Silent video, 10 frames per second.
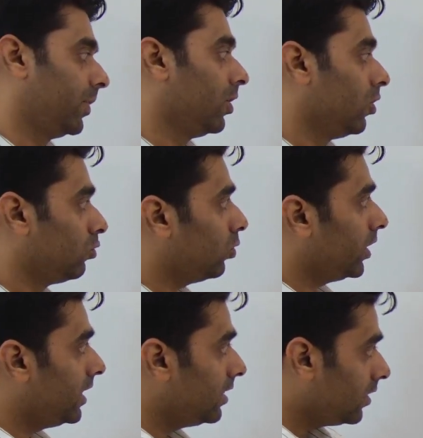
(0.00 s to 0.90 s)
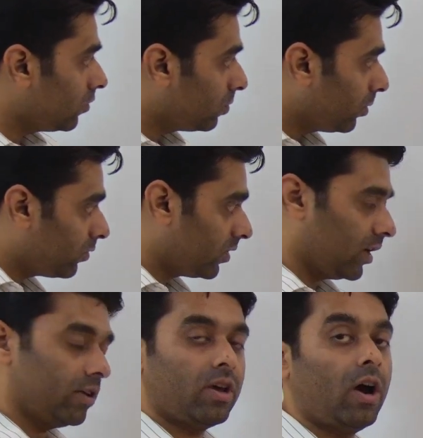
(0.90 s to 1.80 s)
So in this
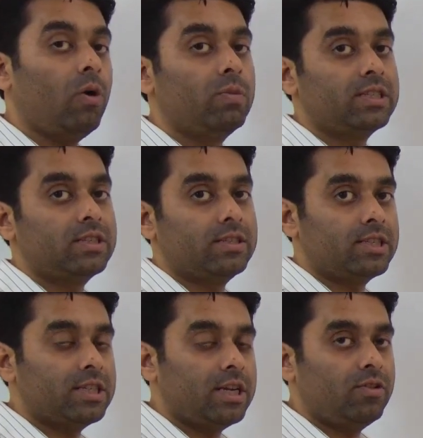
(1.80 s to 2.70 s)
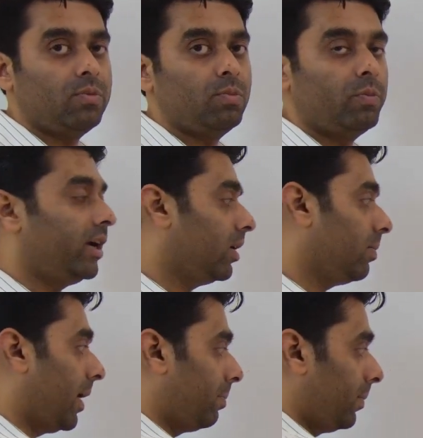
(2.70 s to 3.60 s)
process, how much is the change in momentum
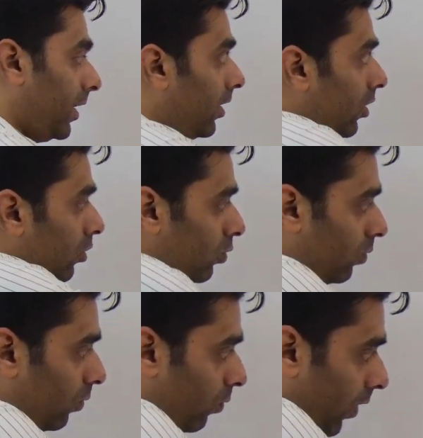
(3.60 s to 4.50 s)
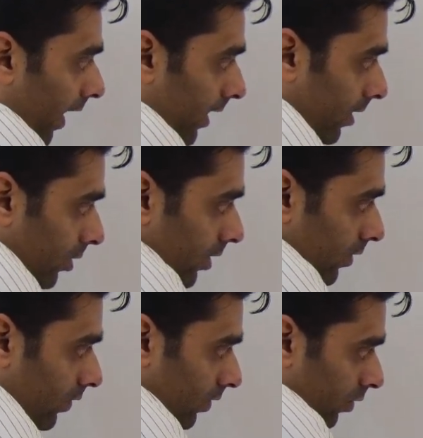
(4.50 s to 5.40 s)
happening? So while
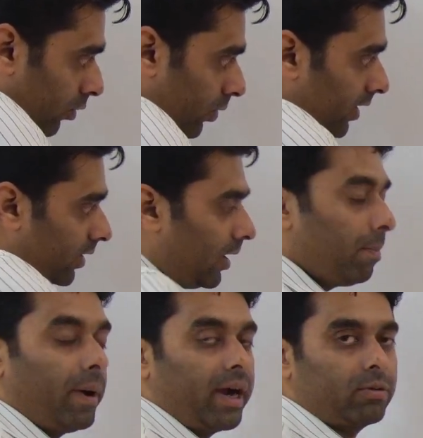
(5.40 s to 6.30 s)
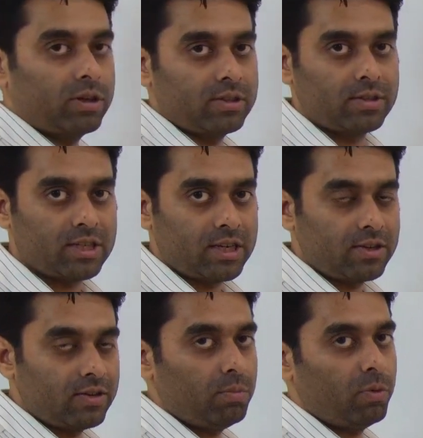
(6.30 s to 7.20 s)
this, during the impact, what is the change
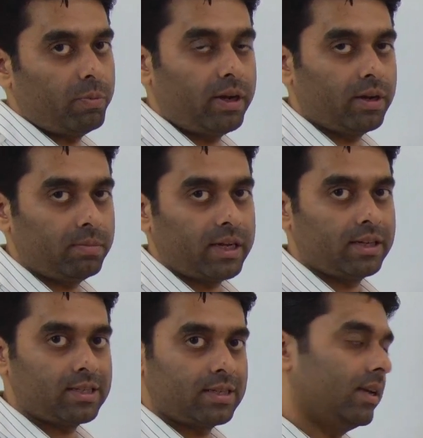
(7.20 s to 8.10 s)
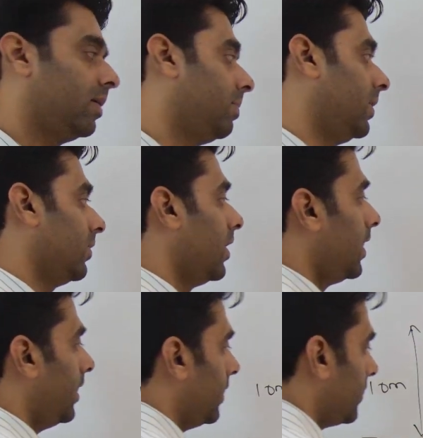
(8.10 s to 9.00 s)
in momentum that is taking place?
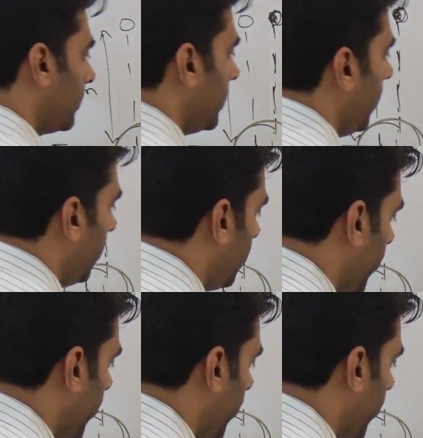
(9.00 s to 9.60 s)
Let us see, I'm drawing